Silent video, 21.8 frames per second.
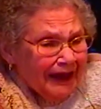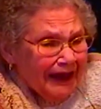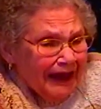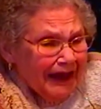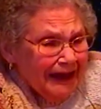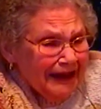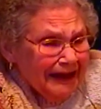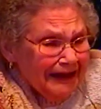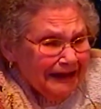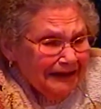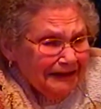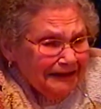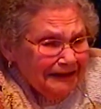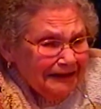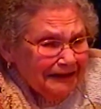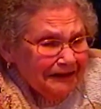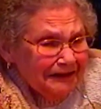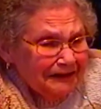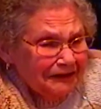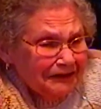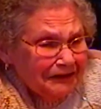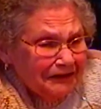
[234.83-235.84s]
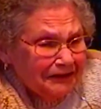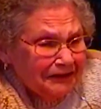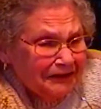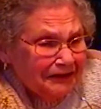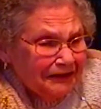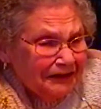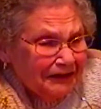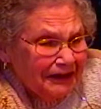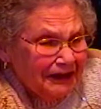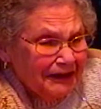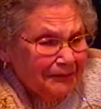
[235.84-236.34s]
and
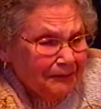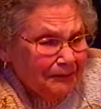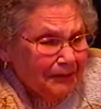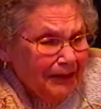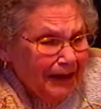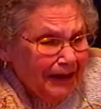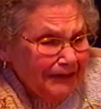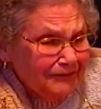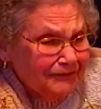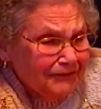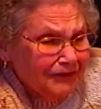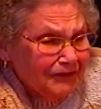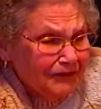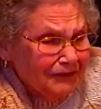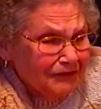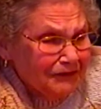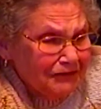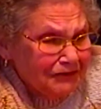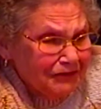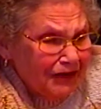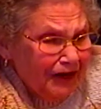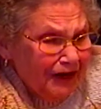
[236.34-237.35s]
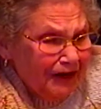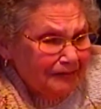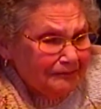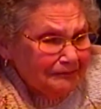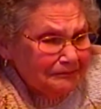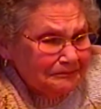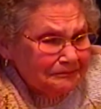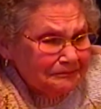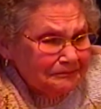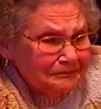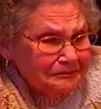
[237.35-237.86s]
he applied for a
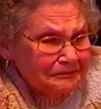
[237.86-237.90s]
job,